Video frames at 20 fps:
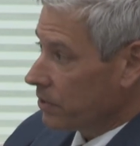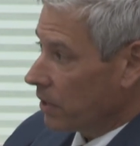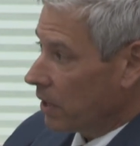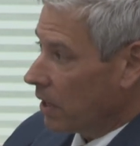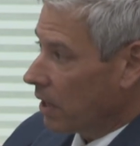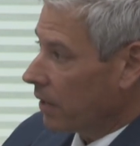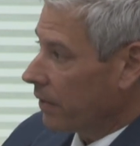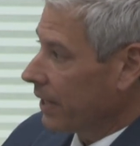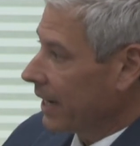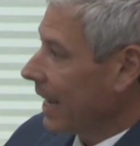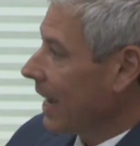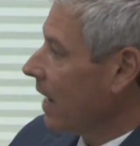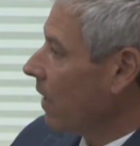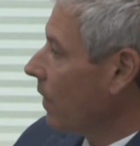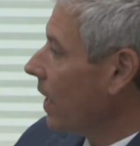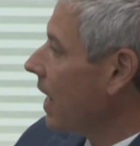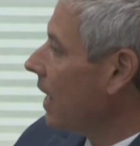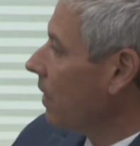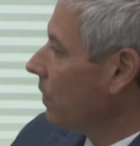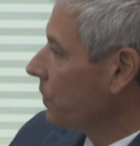are and how
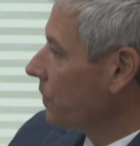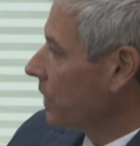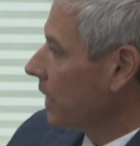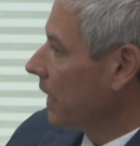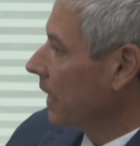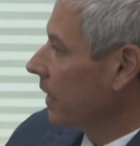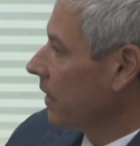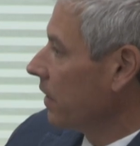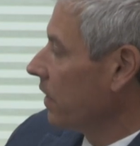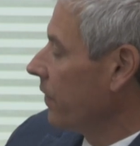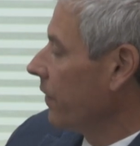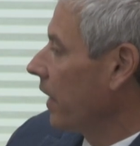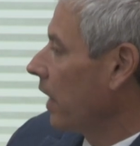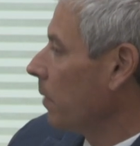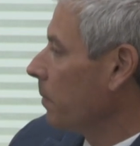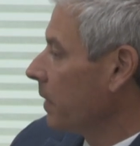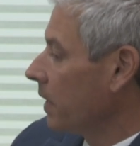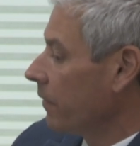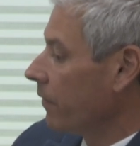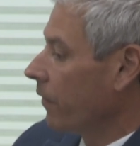housing and the
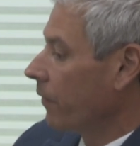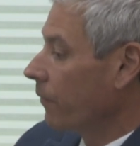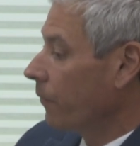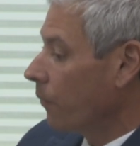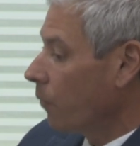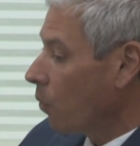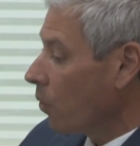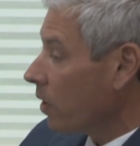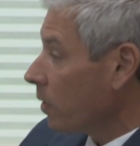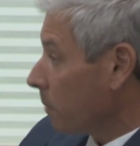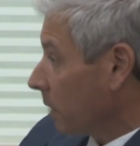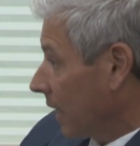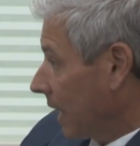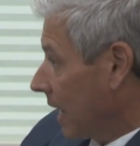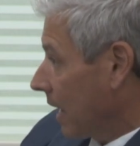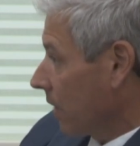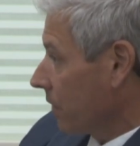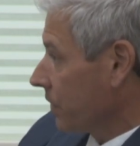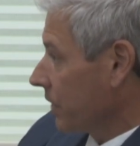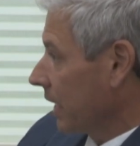development of affordable
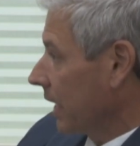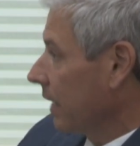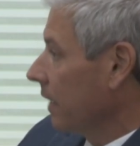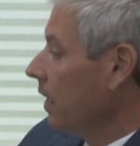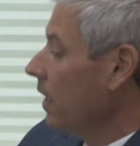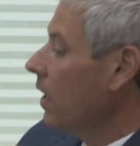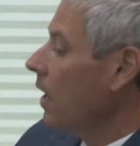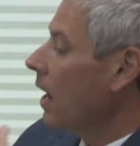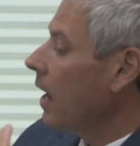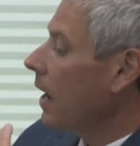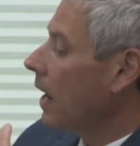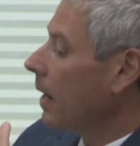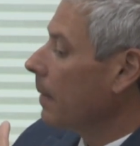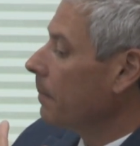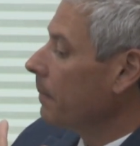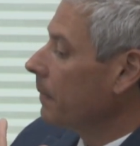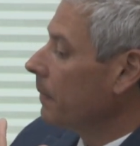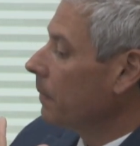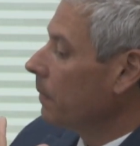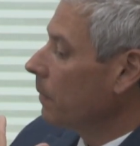housing um,